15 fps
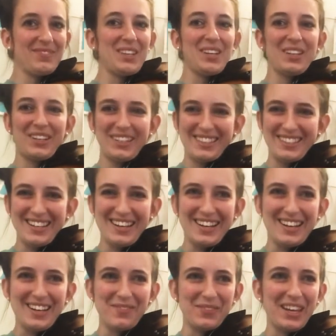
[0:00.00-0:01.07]
Good
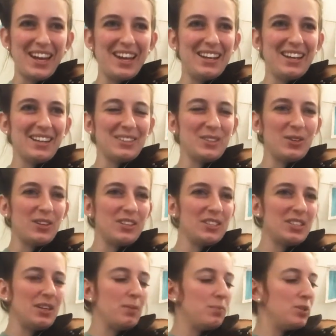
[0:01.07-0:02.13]
job. Okay, now let's go on to
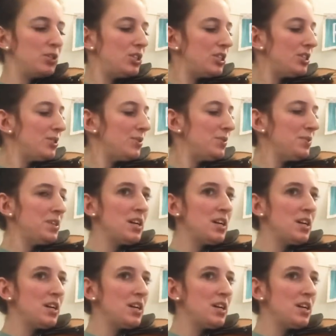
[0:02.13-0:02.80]
number 2.